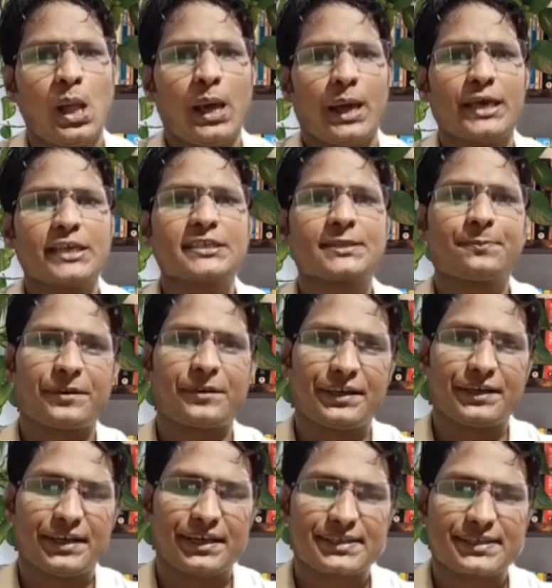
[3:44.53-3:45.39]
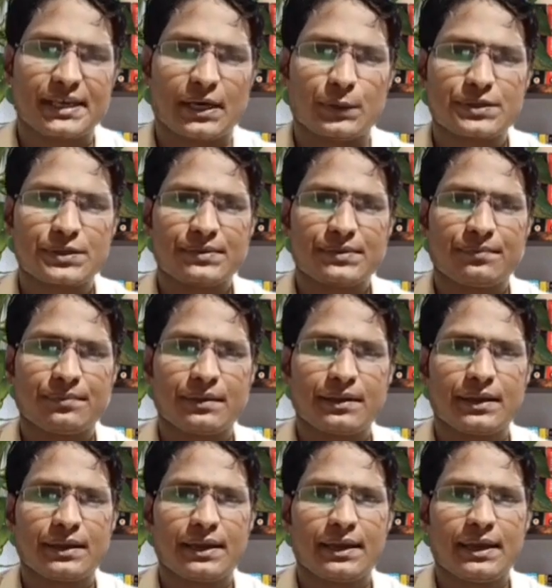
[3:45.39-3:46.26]
aspirated sounds
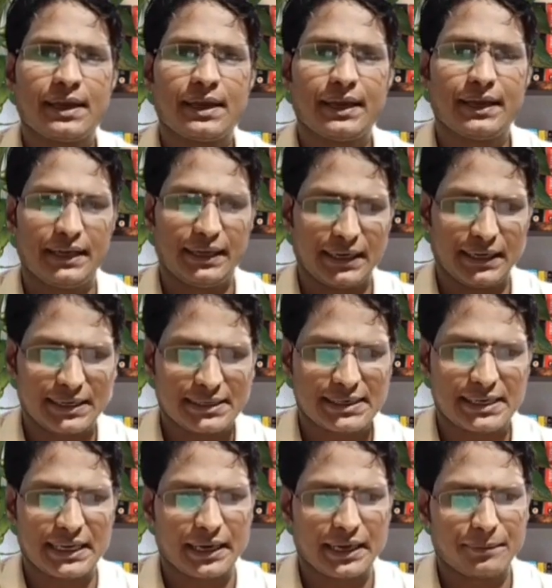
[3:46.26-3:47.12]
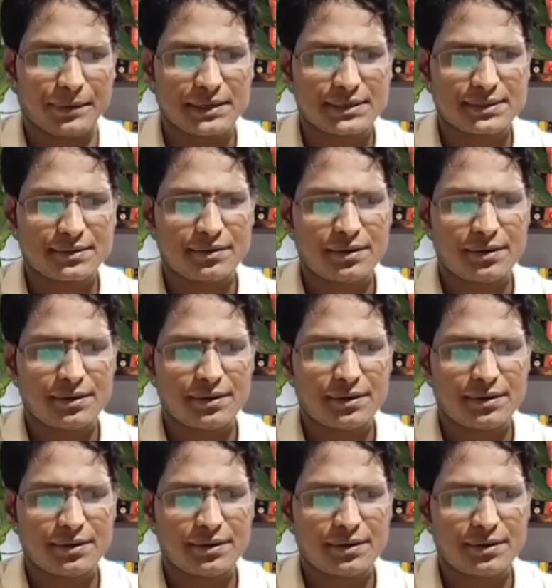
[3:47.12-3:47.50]
in English language.